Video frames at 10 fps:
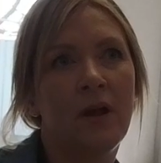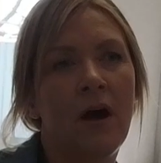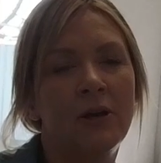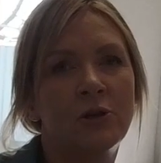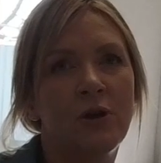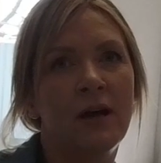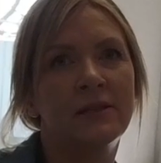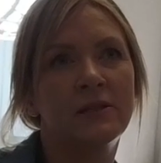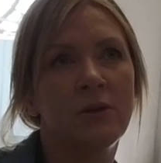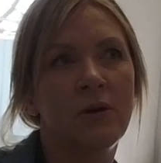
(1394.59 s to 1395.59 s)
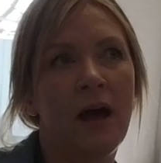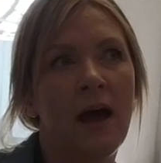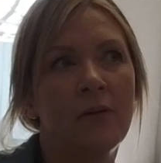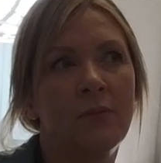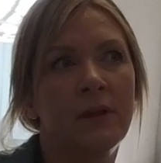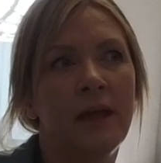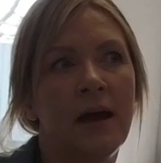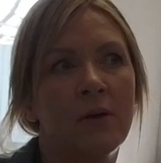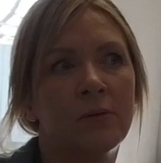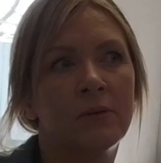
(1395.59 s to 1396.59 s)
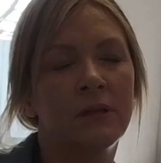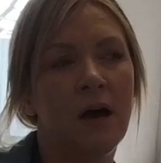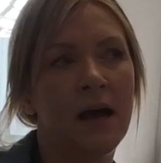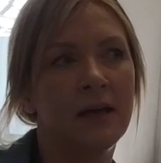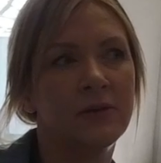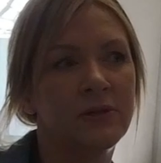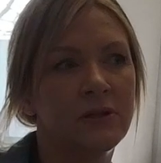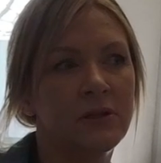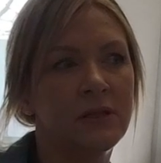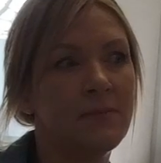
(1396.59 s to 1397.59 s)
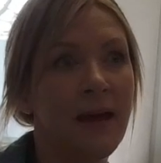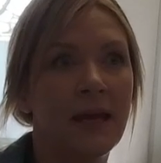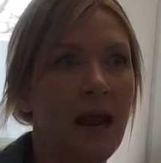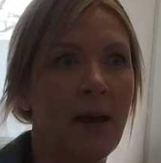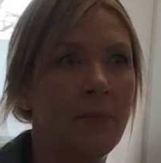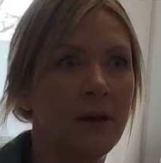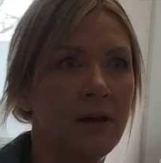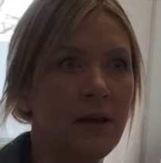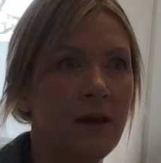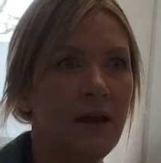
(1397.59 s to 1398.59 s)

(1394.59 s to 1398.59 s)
I try so hard with our clients to make it happen.